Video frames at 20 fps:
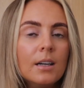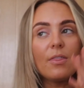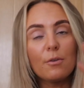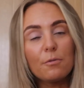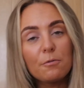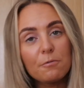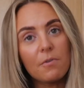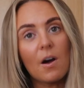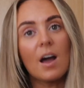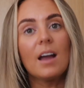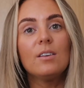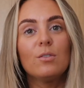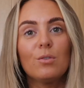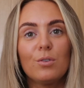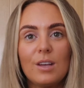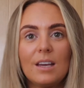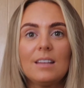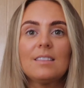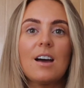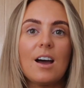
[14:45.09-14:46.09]
And the final
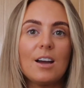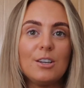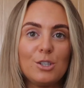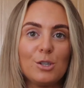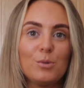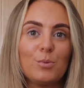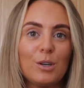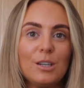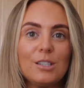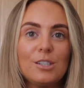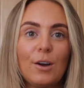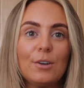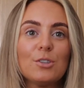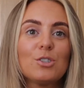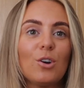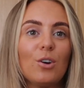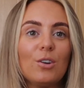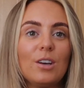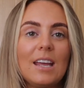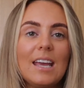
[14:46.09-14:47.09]
thing that I just want to
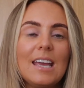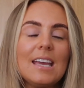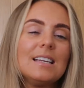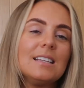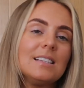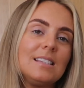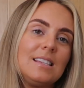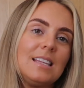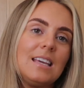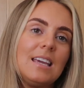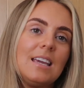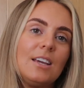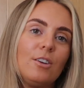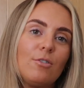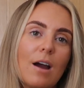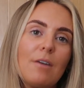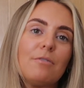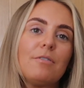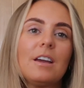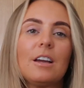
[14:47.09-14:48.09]
touch on is the
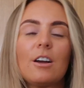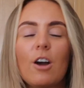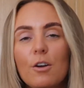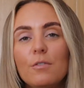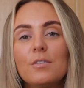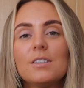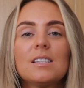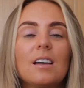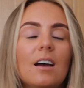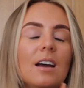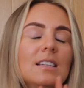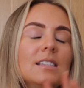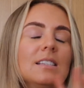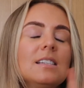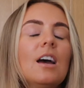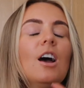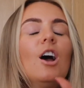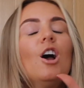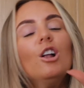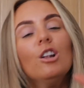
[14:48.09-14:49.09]
graphic oversized
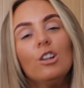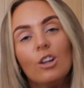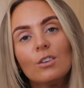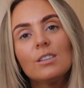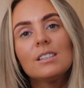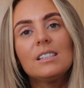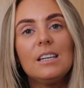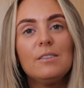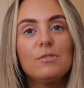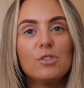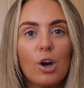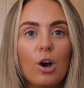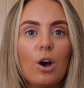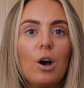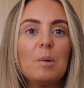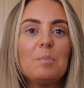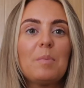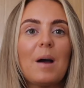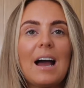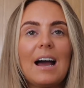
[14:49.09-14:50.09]
long sleeve top.